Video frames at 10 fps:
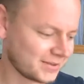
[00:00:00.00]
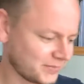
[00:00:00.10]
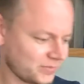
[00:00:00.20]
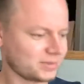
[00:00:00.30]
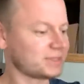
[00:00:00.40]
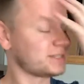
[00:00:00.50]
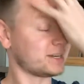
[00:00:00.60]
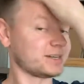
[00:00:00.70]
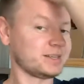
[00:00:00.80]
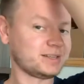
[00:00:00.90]

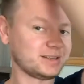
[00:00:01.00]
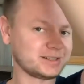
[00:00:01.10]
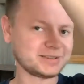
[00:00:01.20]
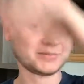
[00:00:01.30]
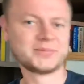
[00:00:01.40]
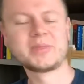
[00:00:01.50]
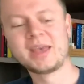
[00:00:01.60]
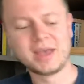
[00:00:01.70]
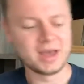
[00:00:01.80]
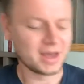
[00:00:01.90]
Sergey here.
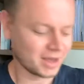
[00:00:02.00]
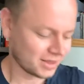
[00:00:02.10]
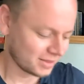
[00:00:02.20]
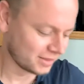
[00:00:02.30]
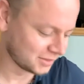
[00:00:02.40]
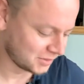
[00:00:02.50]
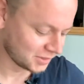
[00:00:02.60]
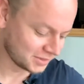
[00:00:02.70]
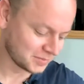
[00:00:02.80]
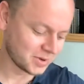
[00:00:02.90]
This
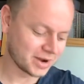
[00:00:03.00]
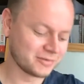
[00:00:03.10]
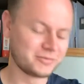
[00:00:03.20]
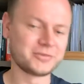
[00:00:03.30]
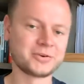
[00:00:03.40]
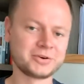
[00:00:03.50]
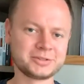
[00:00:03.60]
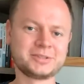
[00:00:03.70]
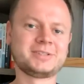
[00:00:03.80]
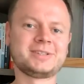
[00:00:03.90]
is my
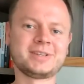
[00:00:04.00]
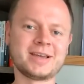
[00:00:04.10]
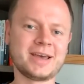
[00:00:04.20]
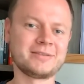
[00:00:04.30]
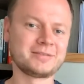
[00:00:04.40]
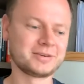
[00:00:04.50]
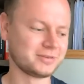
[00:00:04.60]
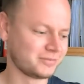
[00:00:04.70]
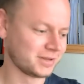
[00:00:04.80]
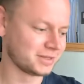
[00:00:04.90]
first ever
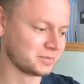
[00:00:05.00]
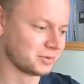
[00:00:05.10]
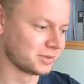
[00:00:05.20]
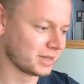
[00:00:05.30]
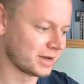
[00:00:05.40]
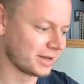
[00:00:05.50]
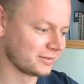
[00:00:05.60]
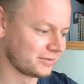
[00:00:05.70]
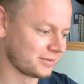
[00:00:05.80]
Facebook Live.